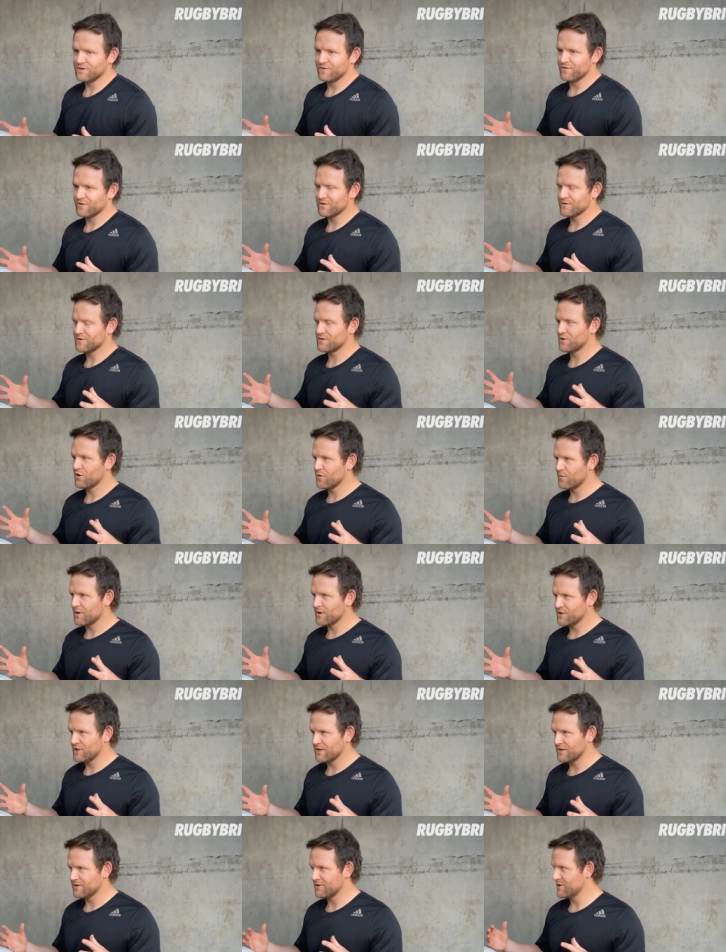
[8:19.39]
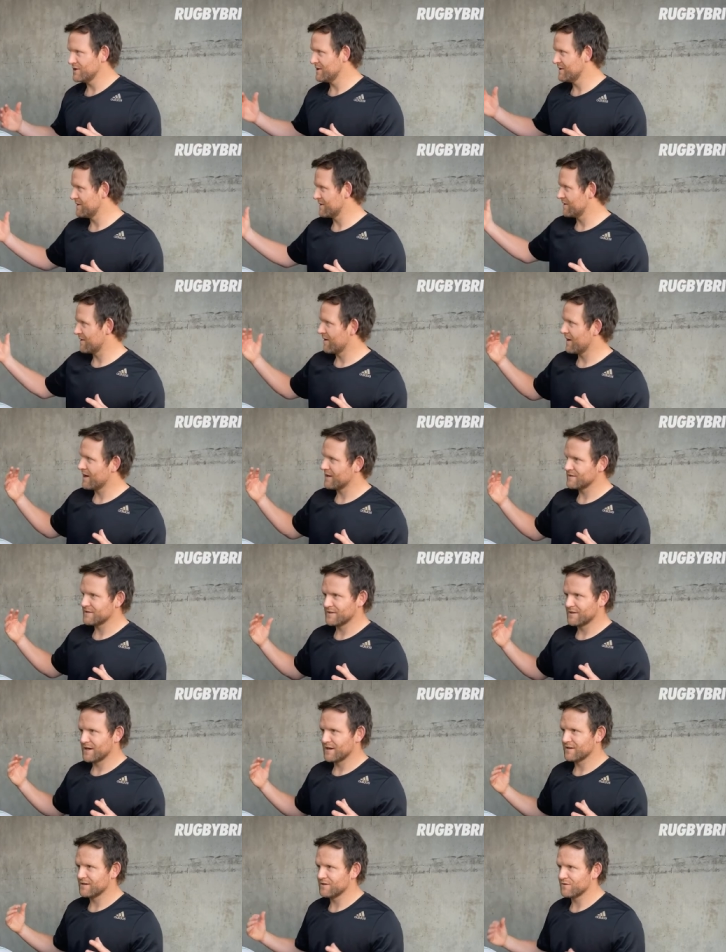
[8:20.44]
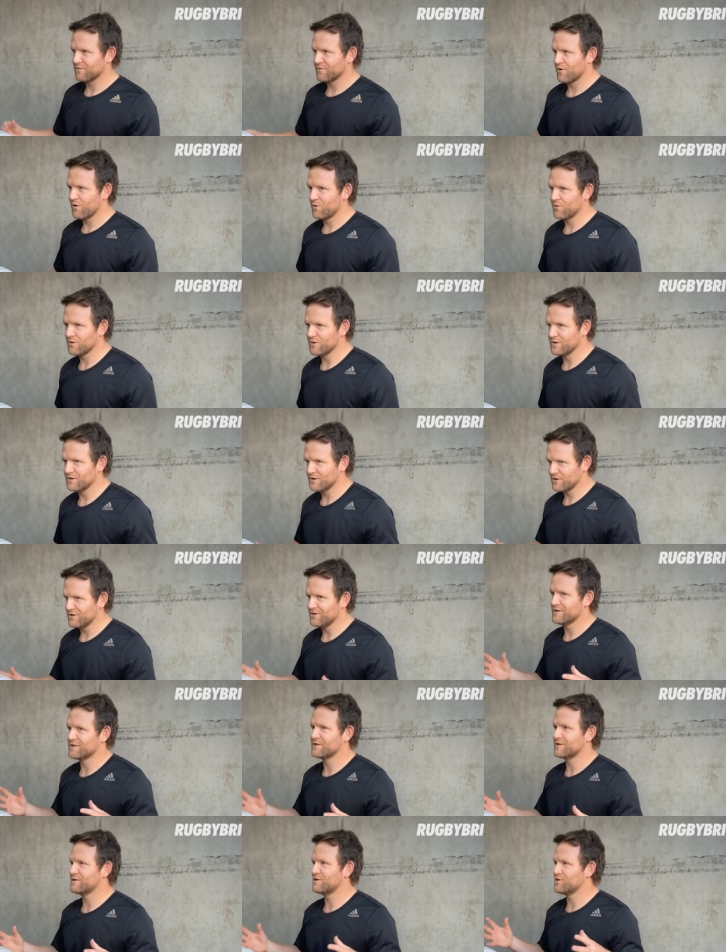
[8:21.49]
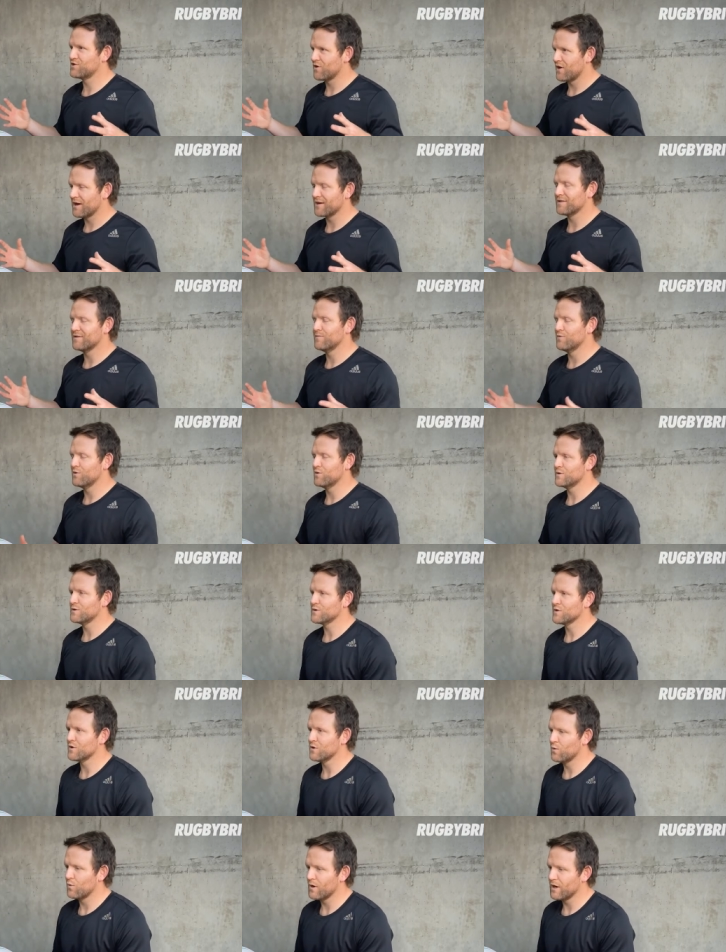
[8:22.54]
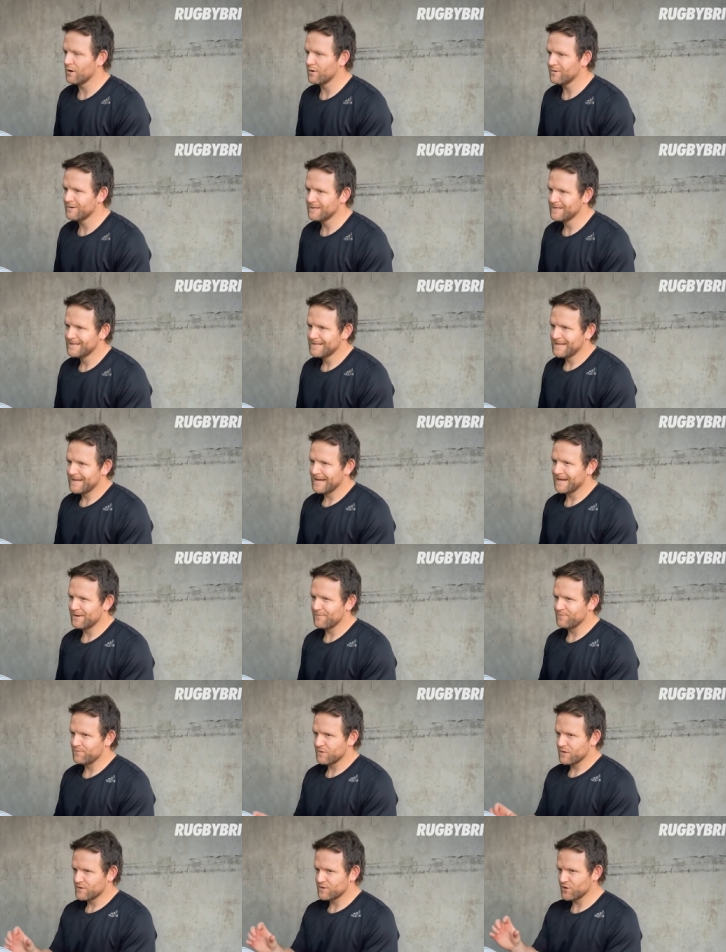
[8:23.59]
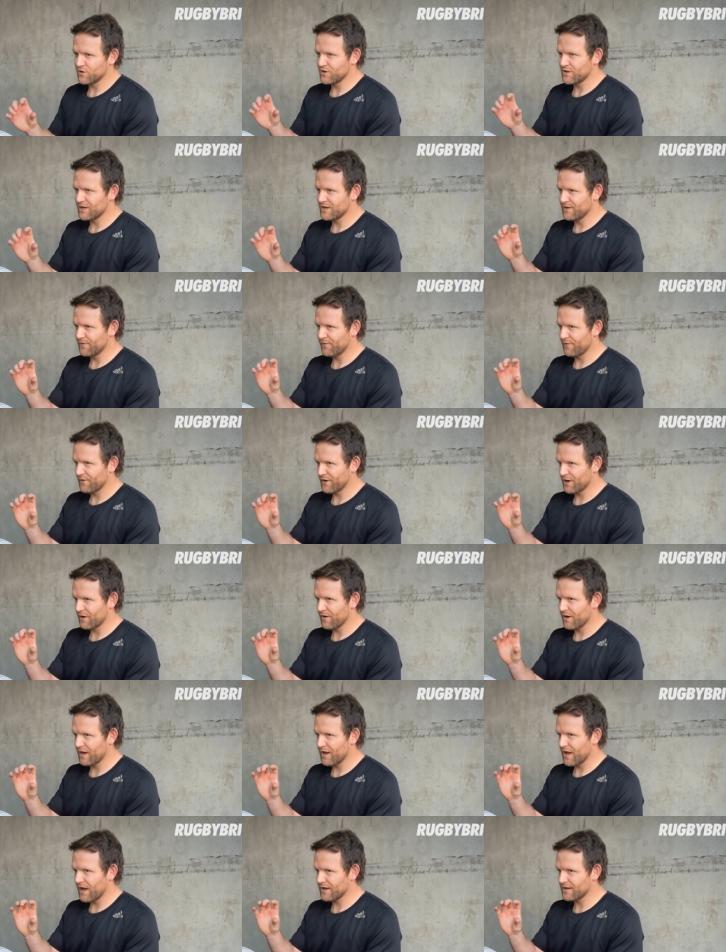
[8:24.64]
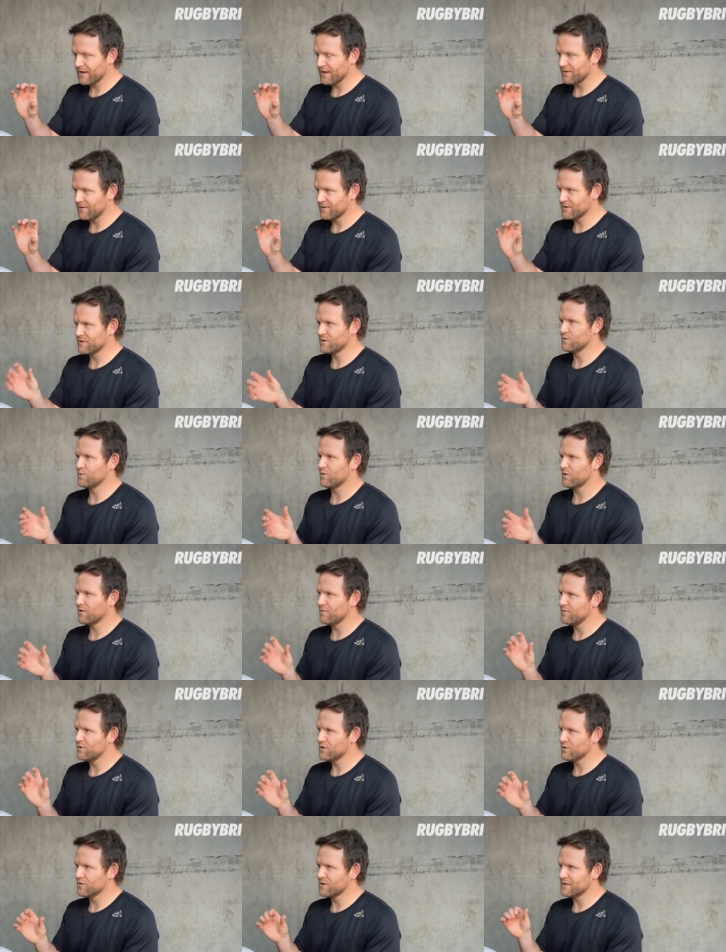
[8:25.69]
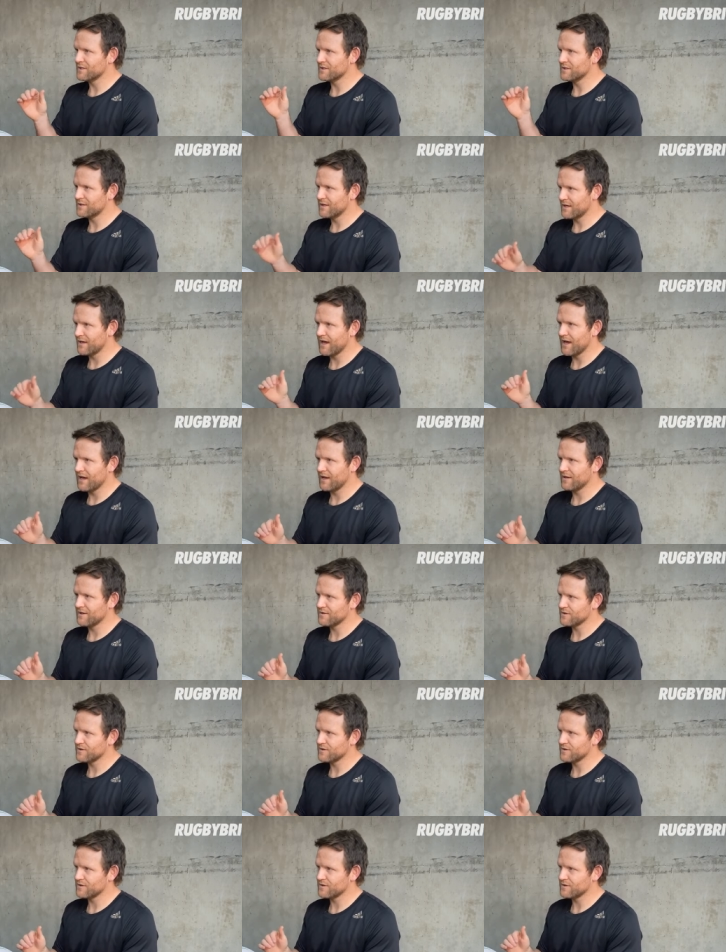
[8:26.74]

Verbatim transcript: You've got so much energy. The crowd's starting to roll in. You just strike the ball so well. Um, so you need to figure out, okay, this is what I'm doing today.